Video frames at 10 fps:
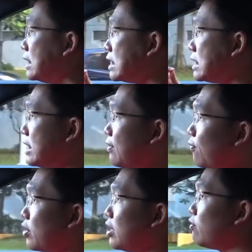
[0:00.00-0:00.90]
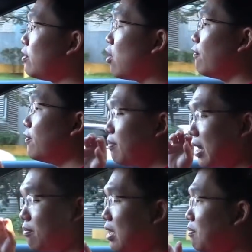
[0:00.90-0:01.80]
C43 offered,
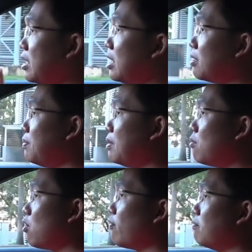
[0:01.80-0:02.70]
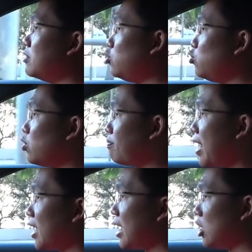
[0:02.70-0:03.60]
but maybe in a bit more of a mature
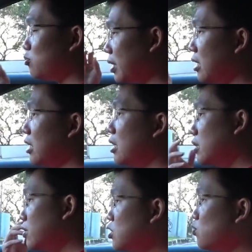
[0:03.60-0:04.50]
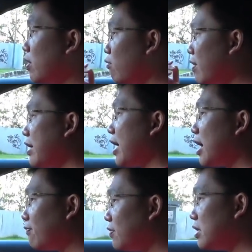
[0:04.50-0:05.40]
package. But this one, what we
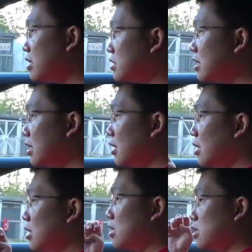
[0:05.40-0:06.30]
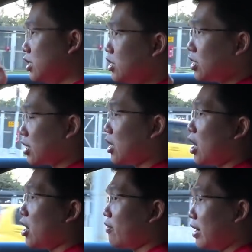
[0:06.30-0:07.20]
have here is, this is a
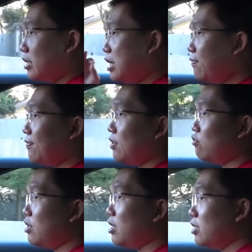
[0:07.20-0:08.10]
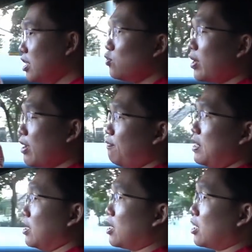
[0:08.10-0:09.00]
car, right? The E53 here, this would have
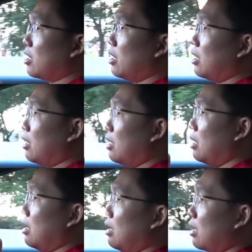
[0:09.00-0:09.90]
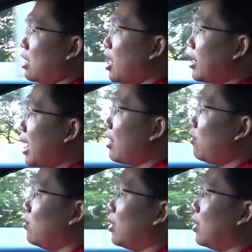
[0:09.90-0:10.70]
been a car that I